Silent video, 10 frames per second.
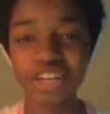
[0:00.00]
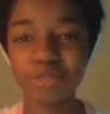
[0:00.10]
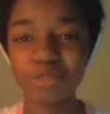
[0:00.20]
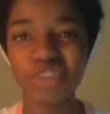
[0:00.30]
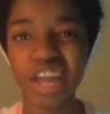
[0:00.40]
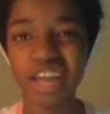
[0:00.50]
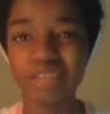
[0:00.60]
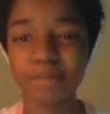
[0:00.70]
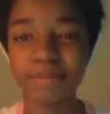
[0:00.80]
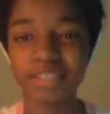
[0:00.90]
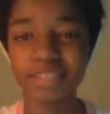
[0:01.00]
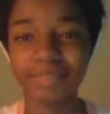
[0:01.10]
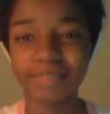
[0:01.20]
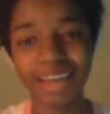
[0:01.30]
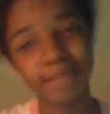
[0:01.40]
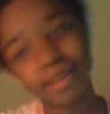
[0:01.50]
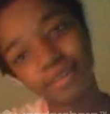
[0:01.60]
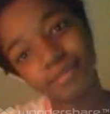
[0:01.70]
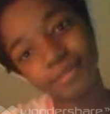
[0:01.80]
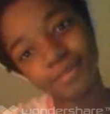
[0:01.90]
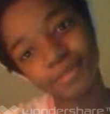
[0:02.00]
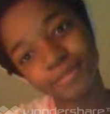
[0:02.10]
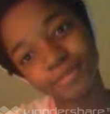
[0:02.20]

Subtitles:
And try some new things, maybe some gaming